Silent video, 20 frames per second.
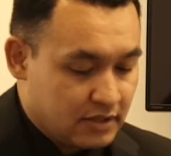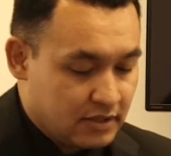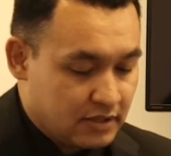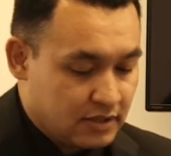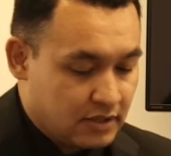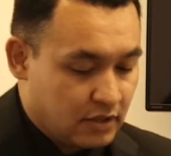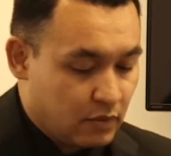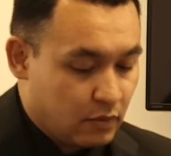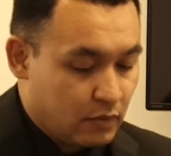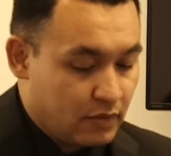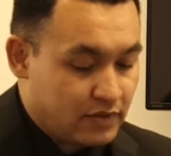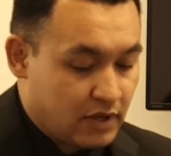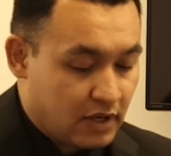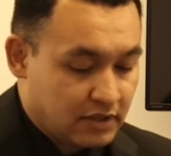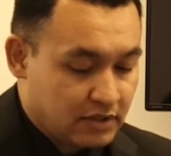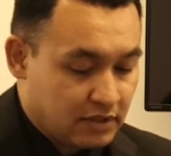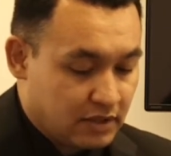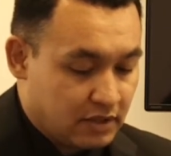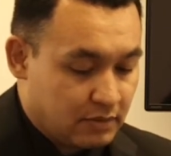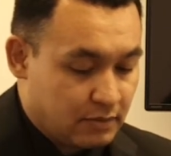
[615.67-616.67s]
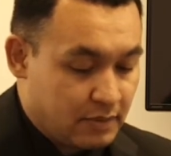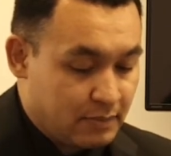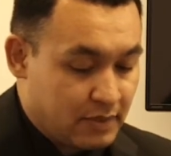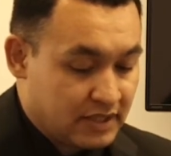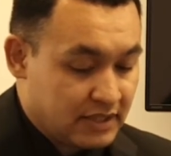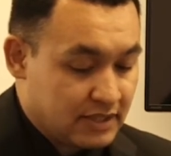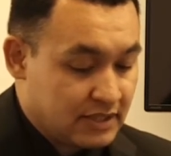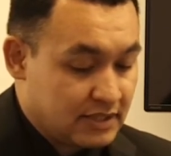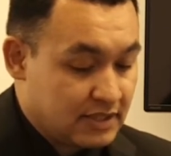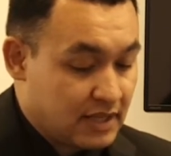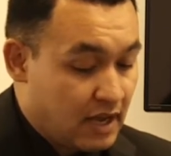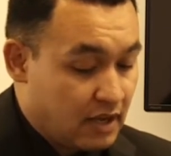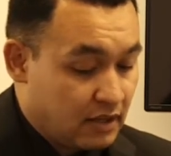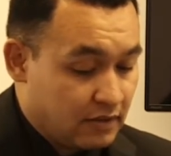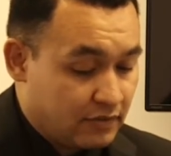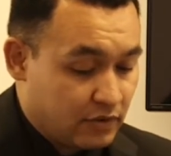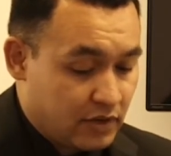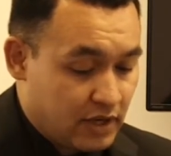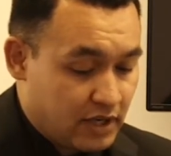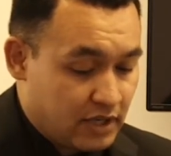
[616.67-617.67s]
So we've talked a little bit about the style
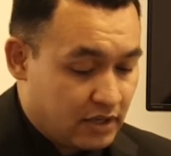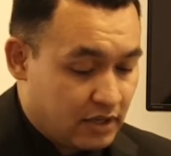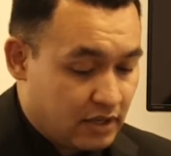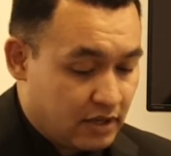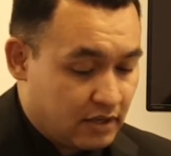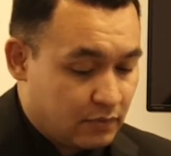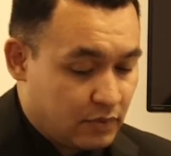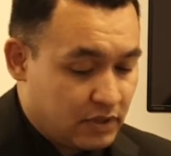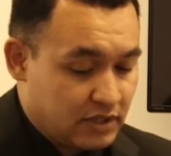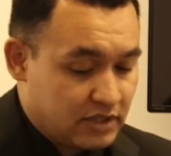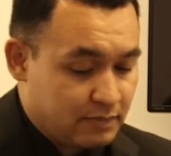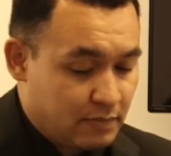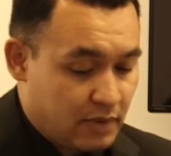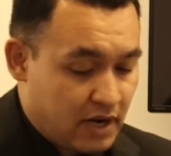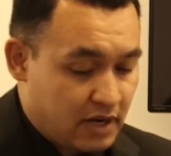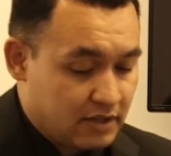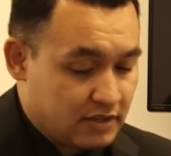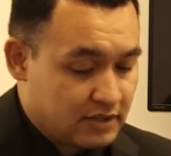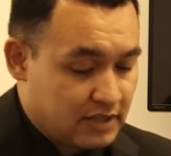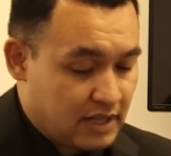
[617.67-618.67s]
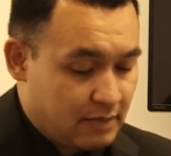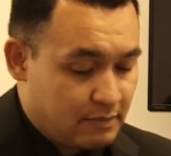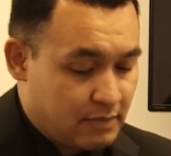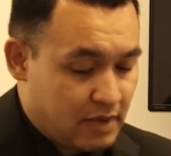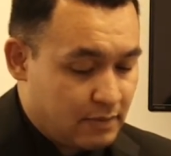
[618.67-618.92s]
of creating art and what inspires that.